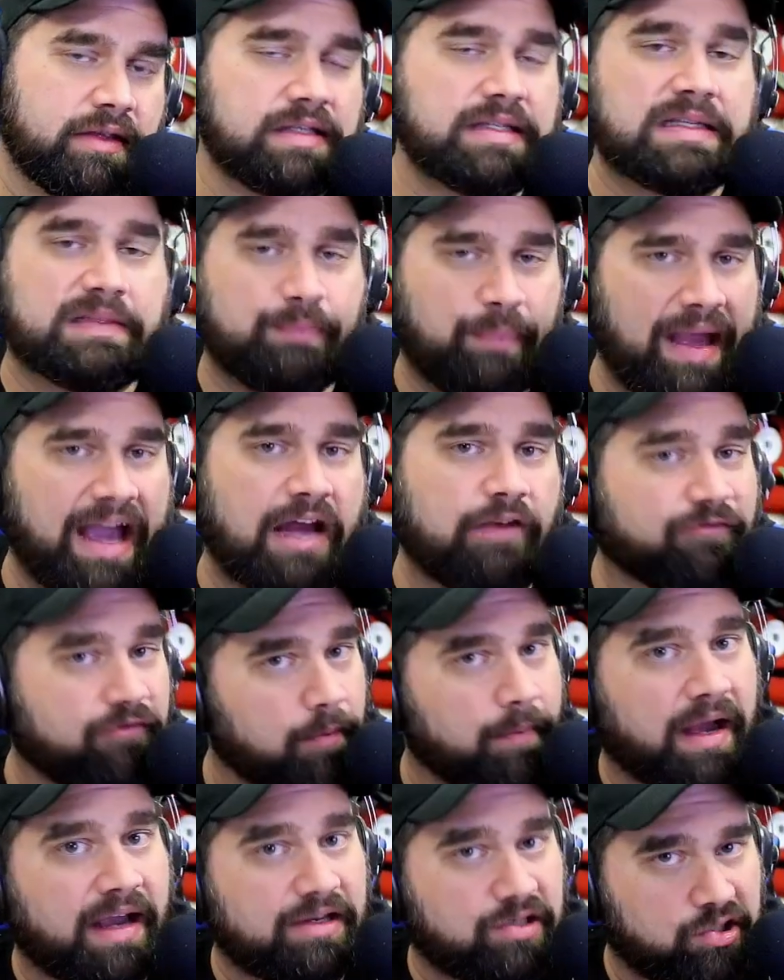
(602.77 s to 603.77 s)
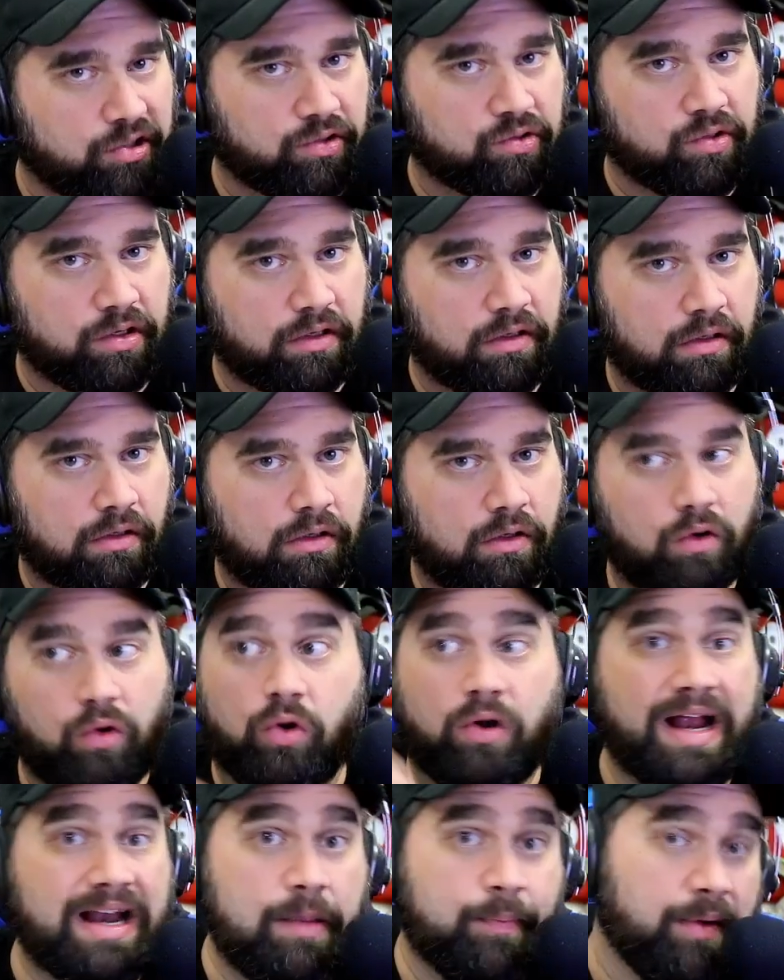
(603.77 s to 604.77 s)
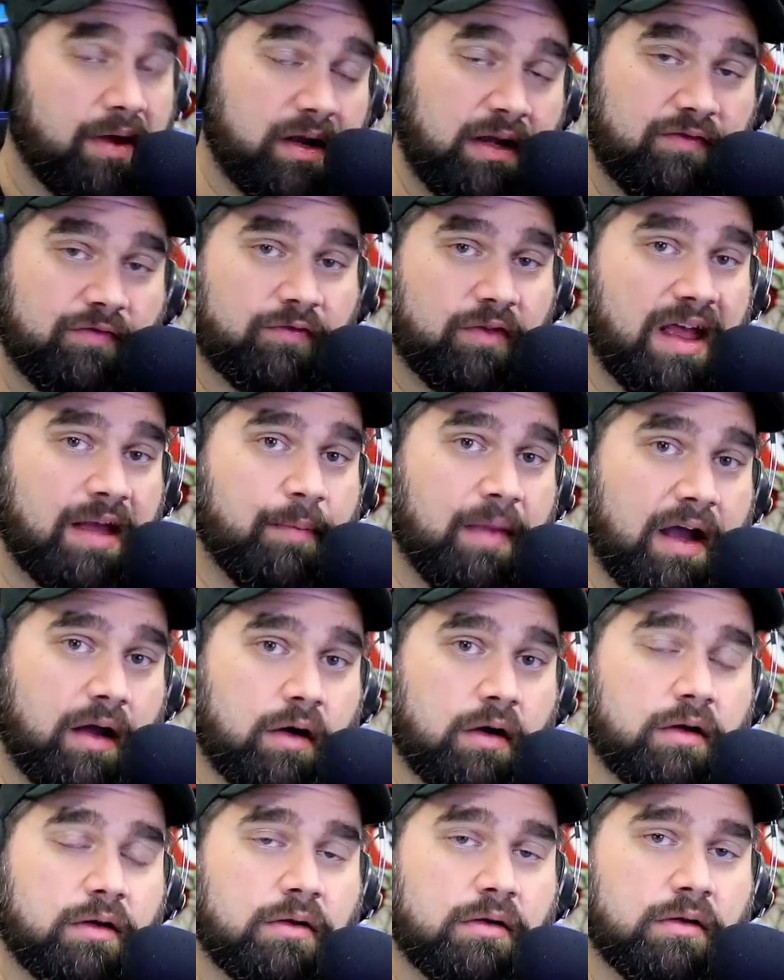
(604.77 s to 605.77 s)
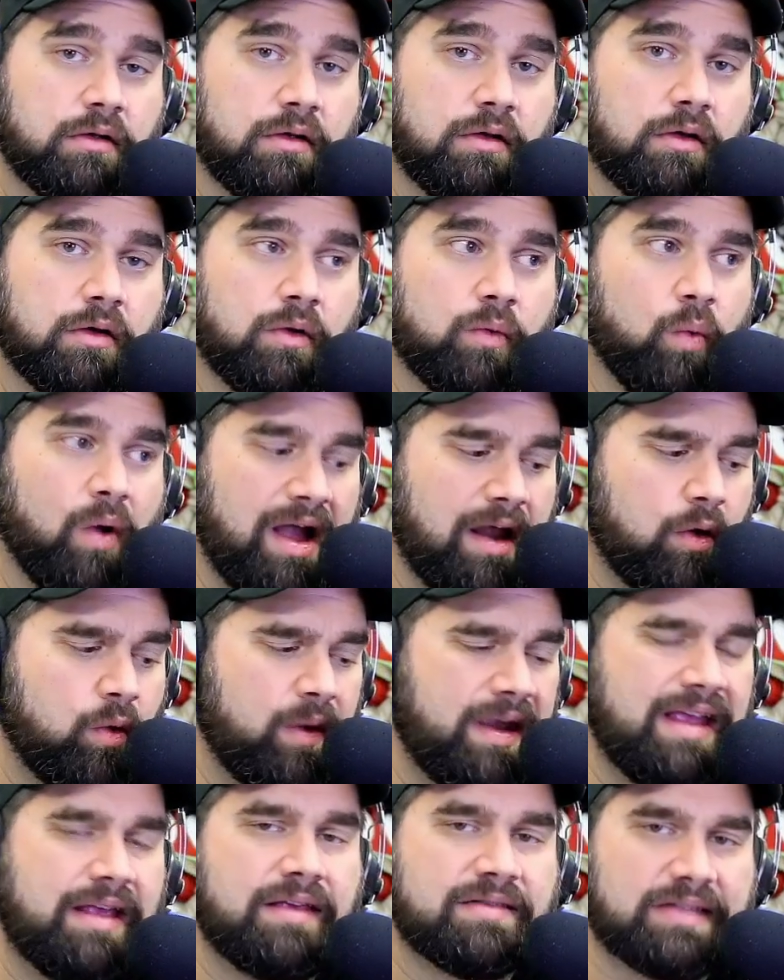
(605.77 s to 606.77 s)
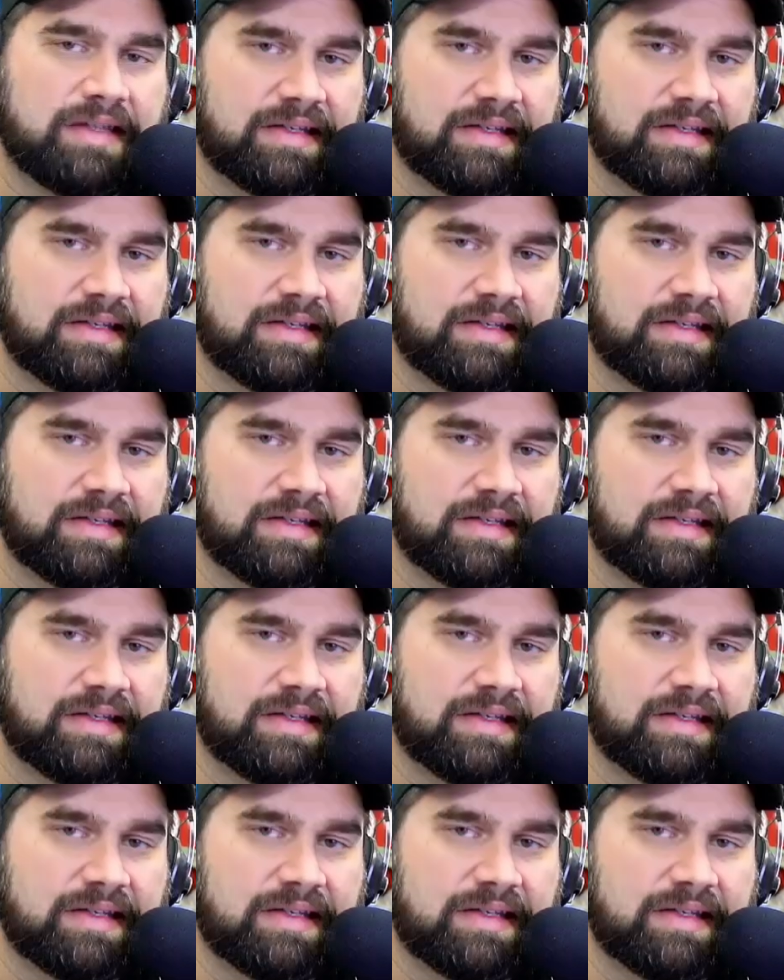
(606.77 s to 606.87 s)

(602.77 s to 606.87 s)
think this is bad for my children or anybody for that matter? Why are we